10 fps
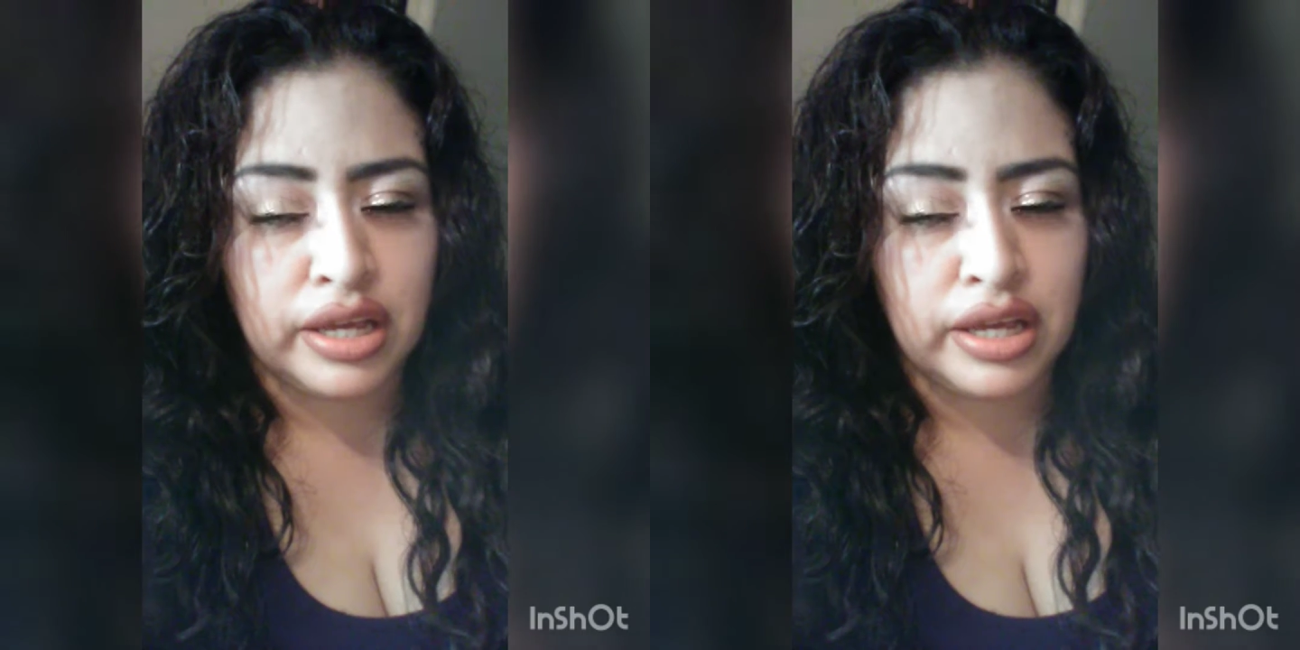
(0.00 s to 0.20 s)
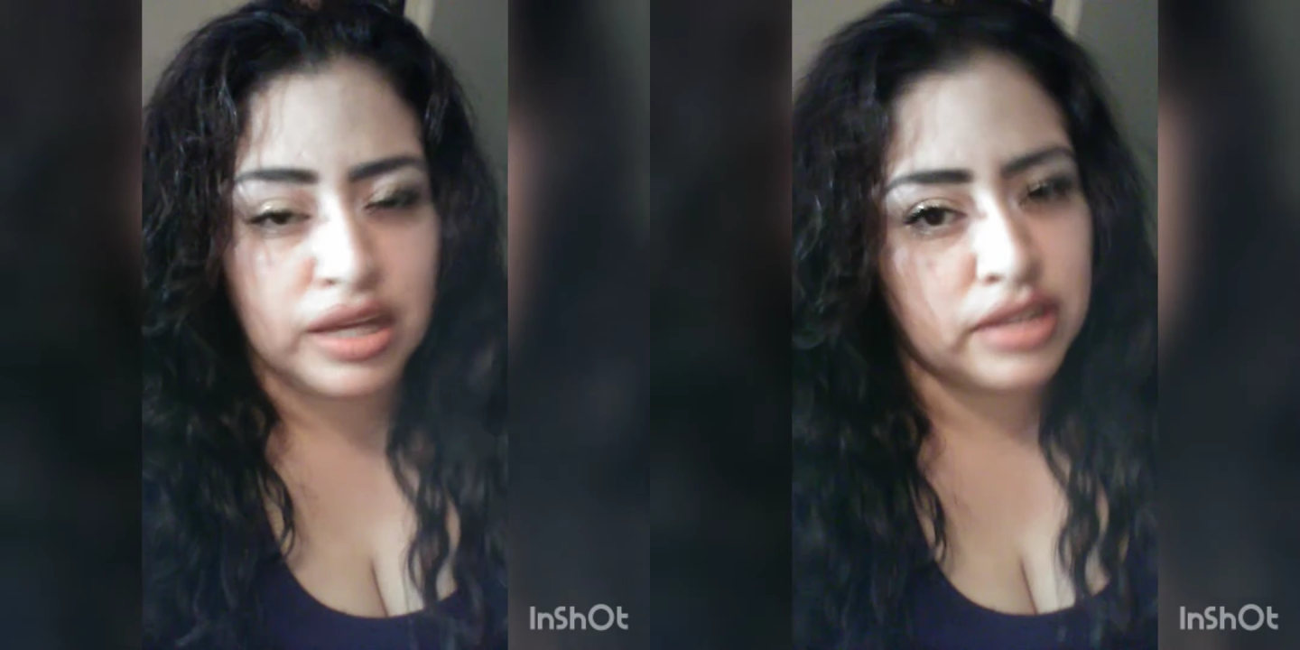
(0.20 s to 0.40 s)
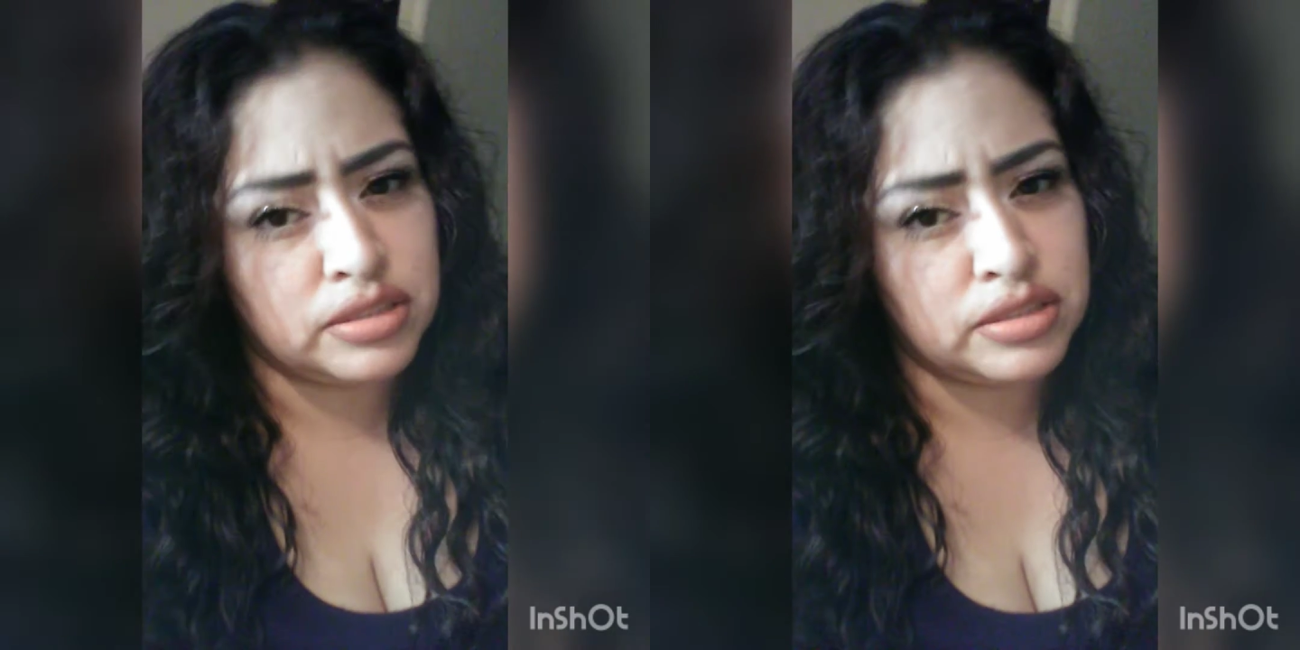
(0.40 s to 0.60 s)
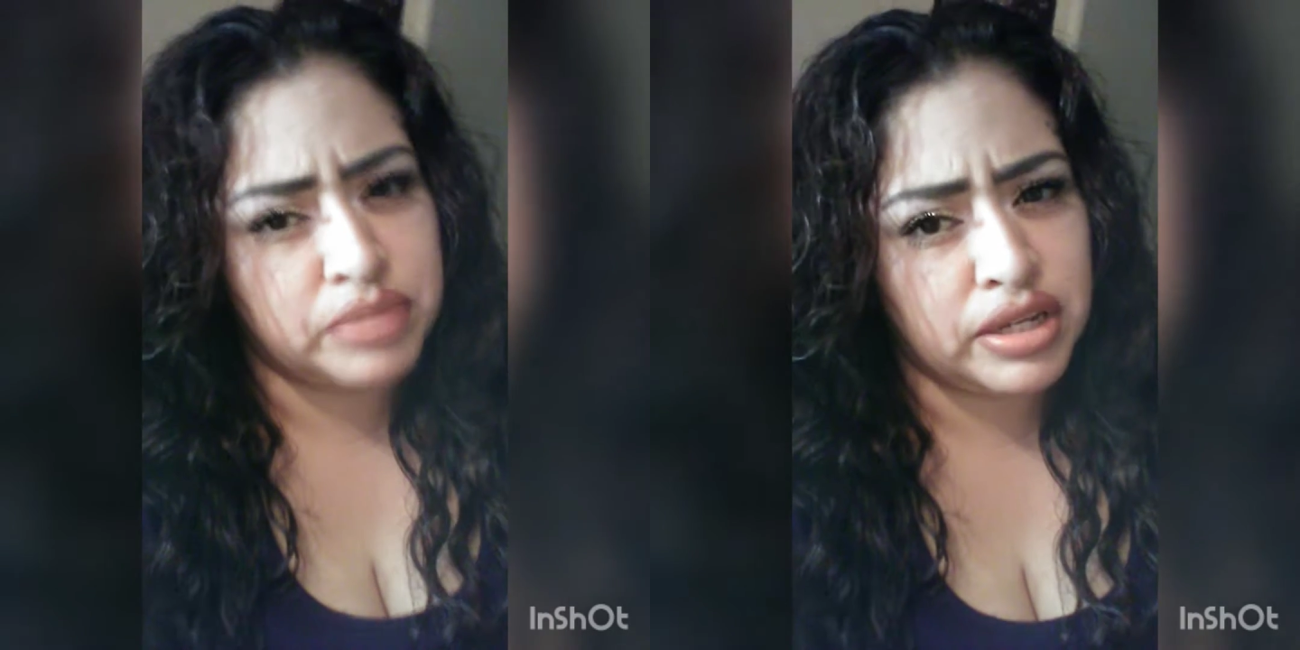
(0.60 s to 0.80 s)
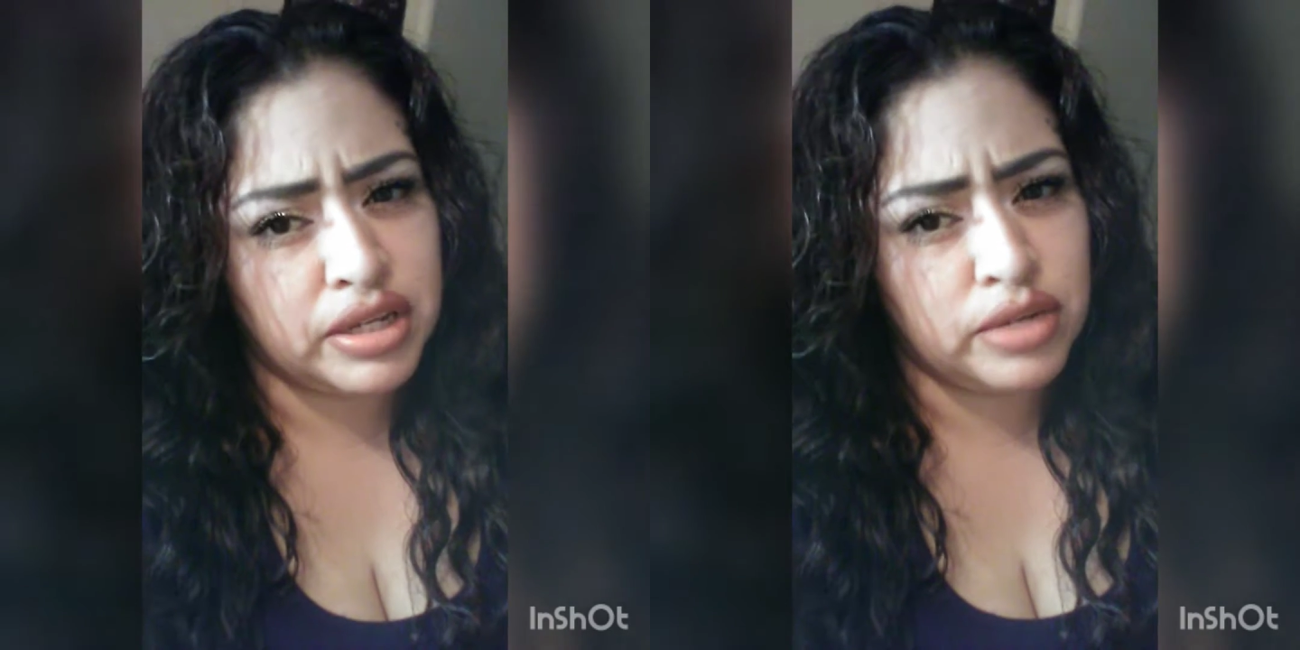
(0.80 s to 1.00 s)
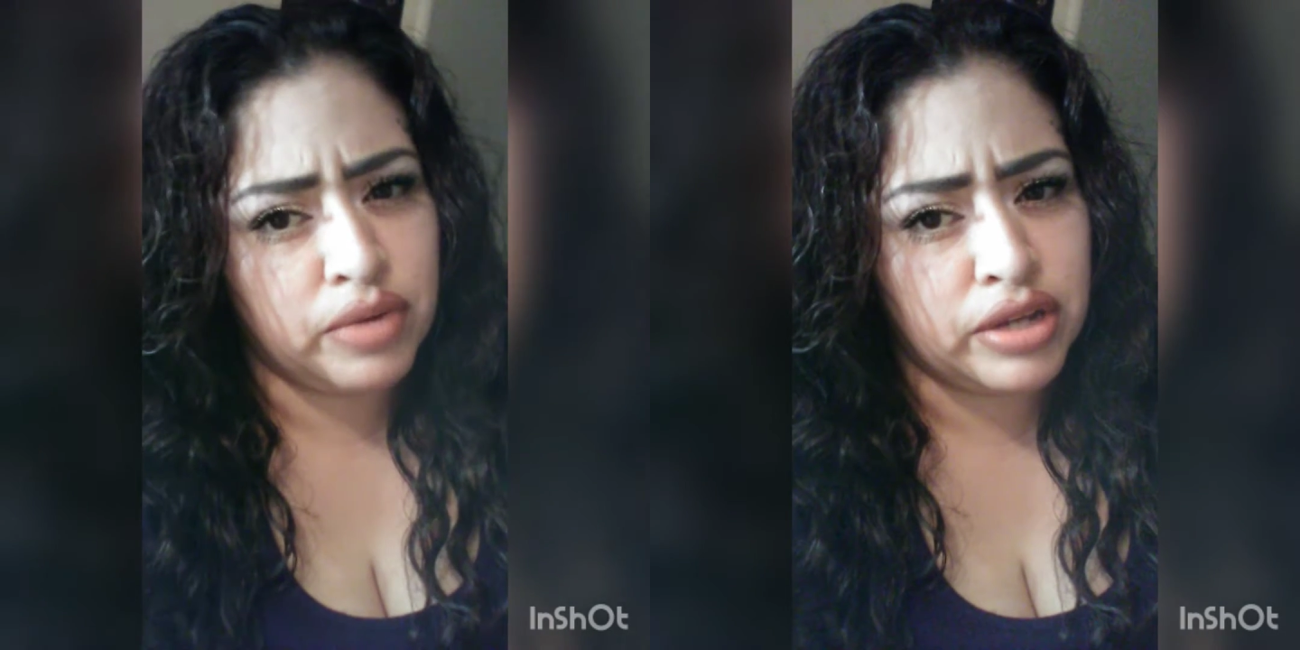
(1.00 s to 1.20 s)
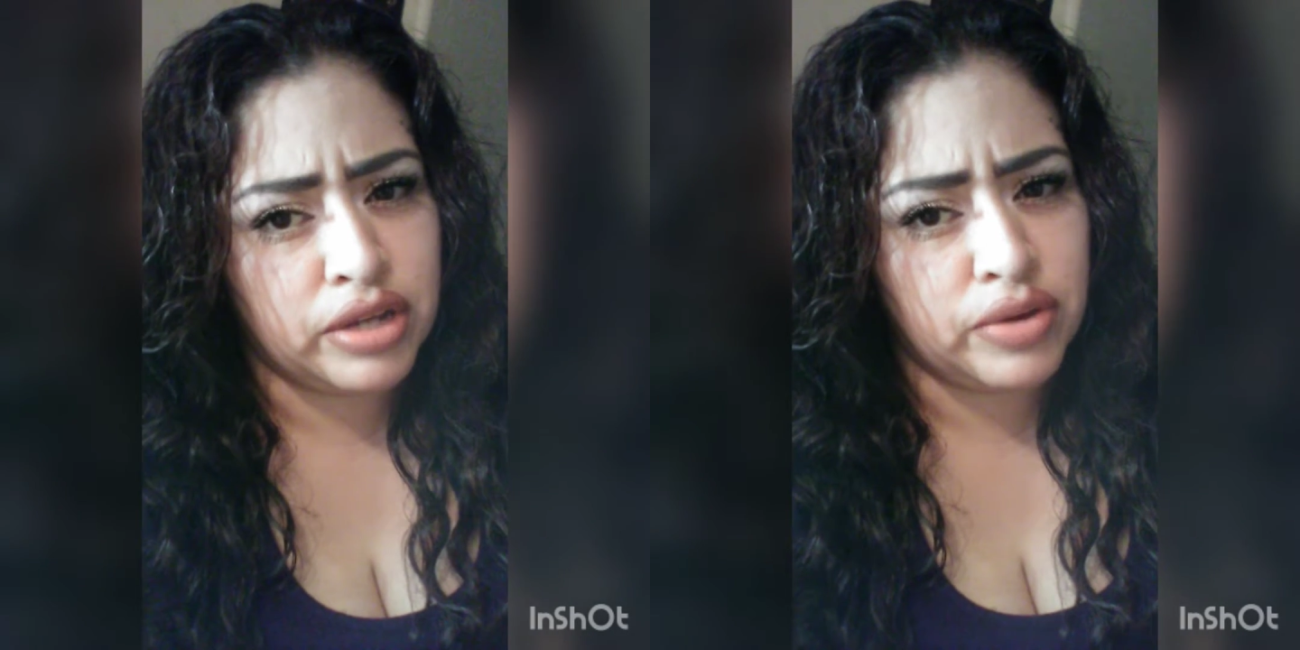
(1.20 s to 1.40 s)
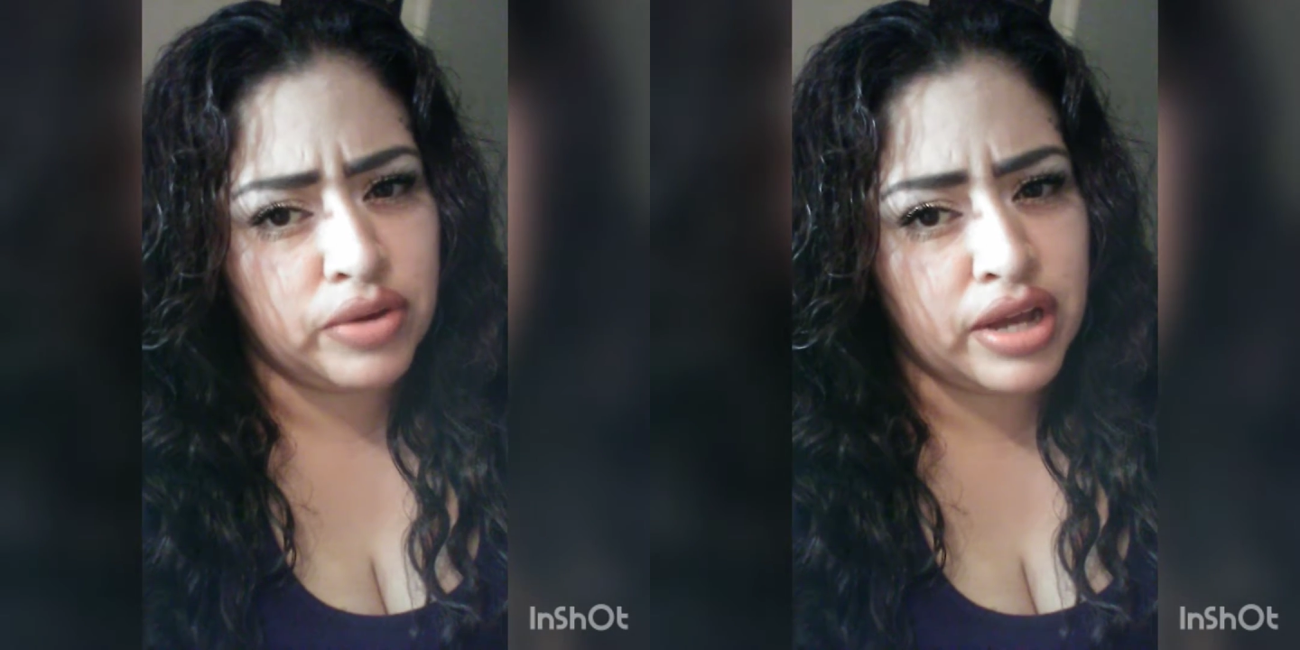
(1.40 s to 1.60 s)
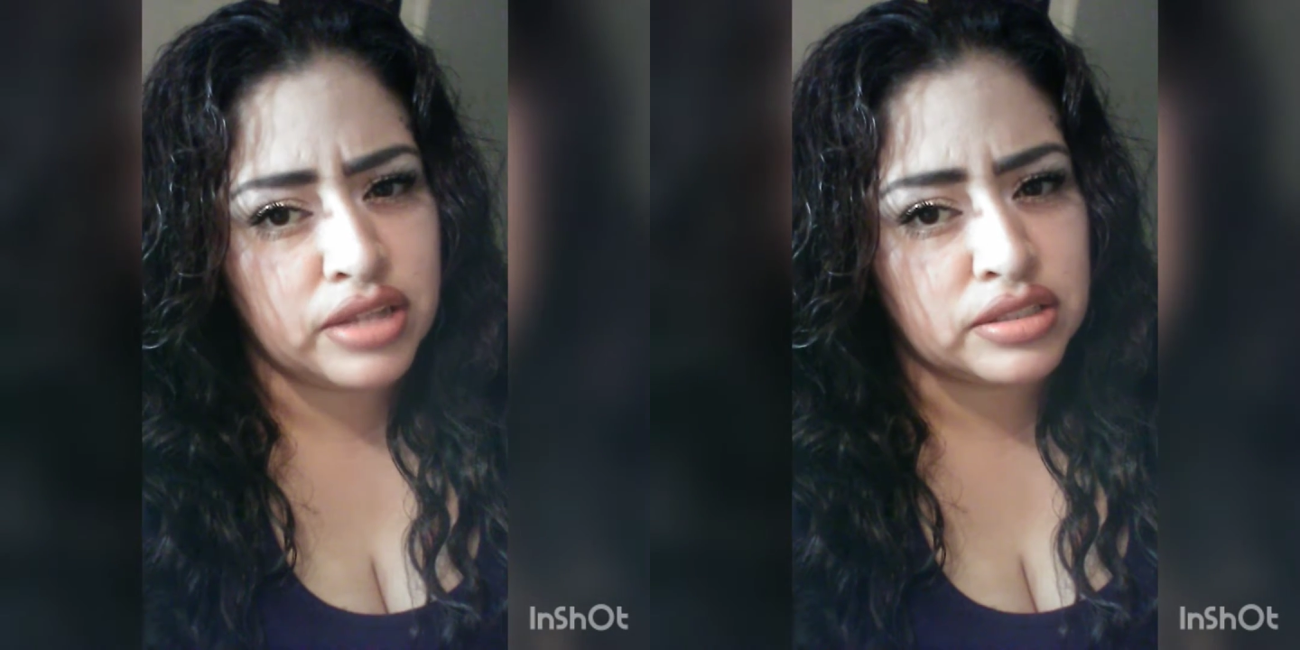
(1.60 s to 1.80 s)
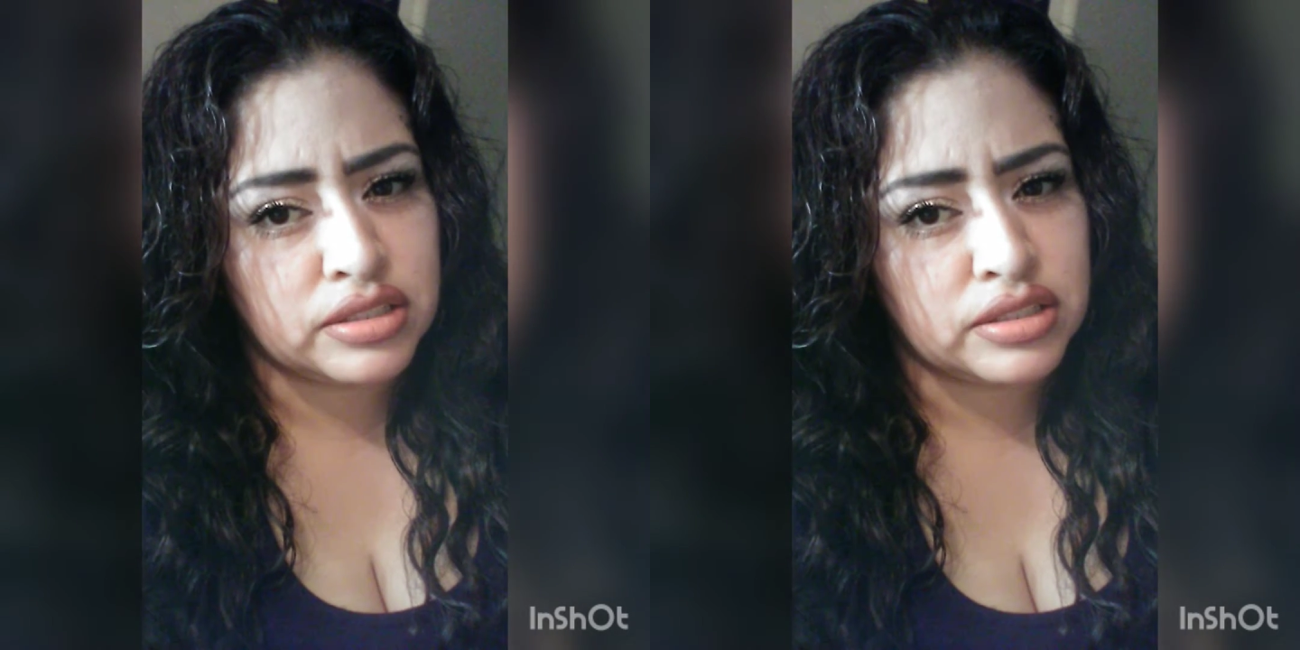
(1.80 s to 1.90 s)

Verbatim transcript: And spaghetti, why you ask?